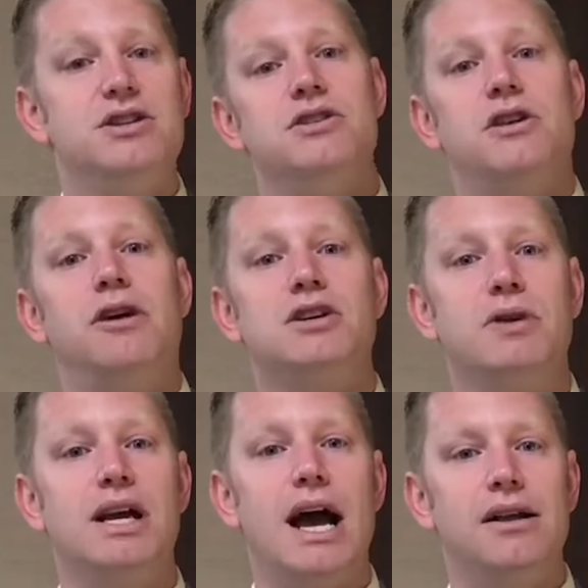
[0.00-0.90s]
under
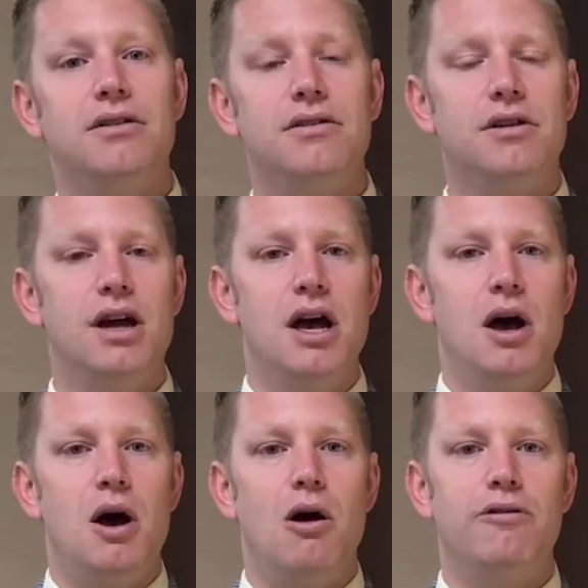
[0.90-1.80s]
x-ray guidance.
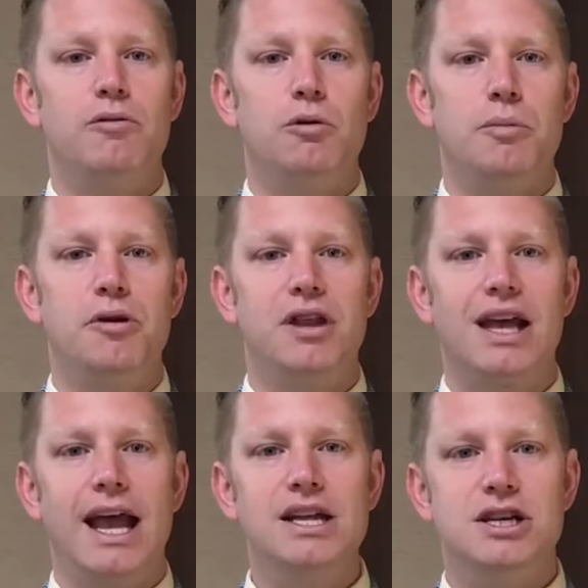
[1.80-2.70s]
However, where we put the
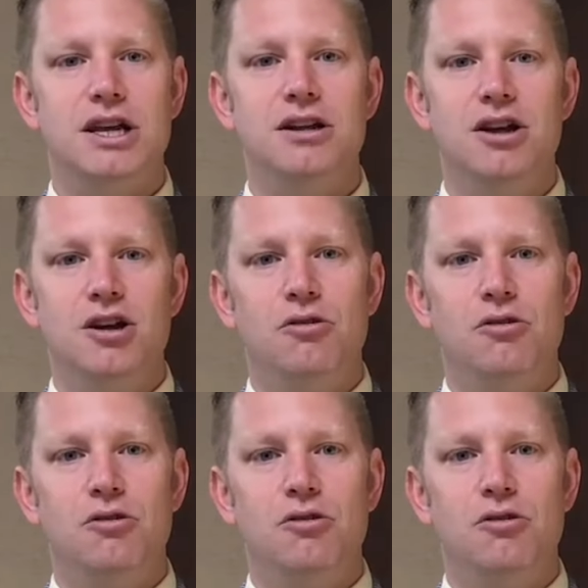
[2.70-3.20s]
cage in,